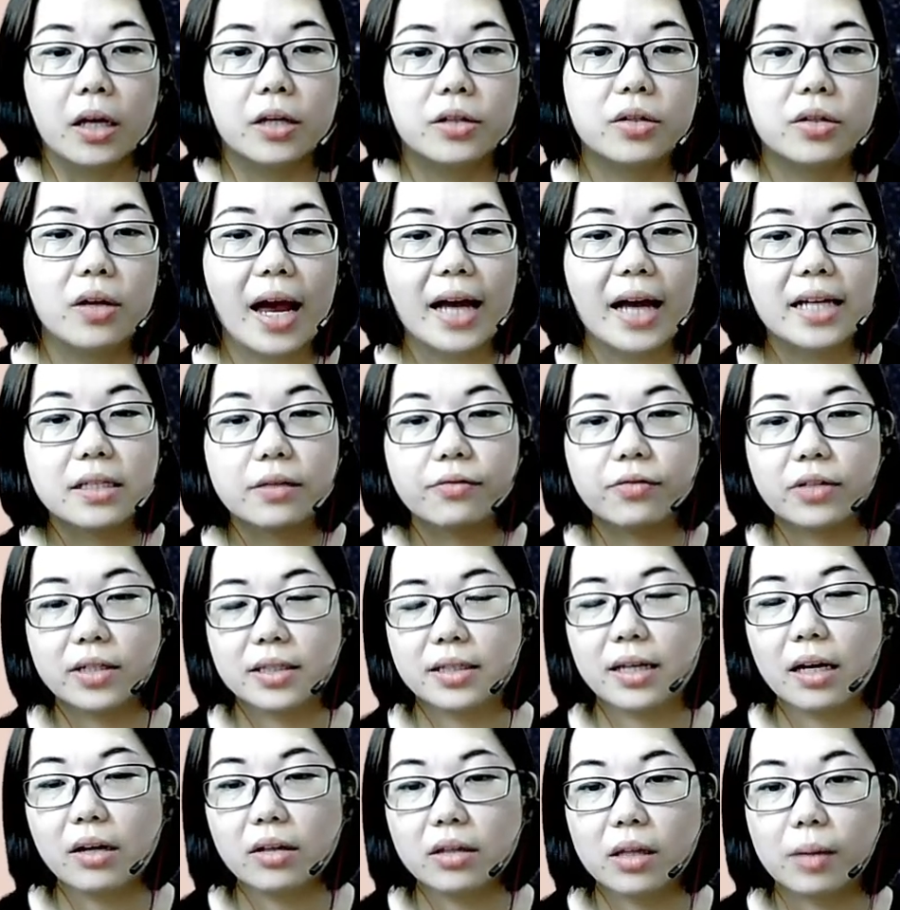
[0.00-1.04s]
So as a
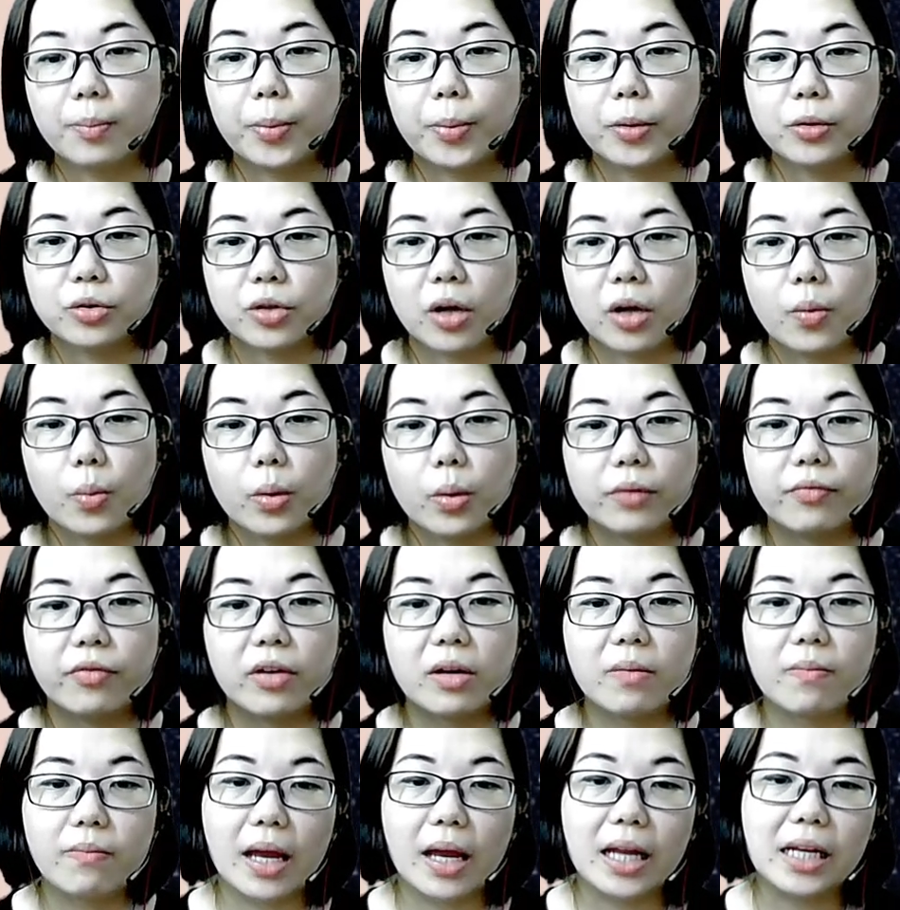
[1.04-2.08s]
result, the proton will
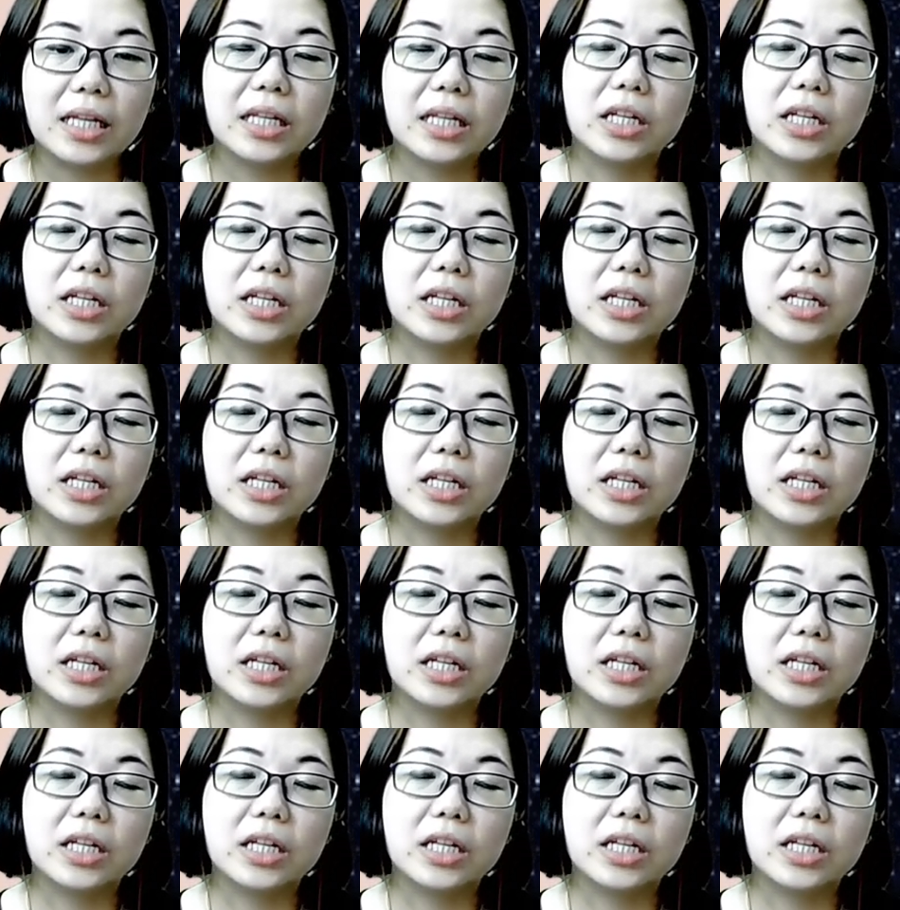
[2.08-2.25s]
remain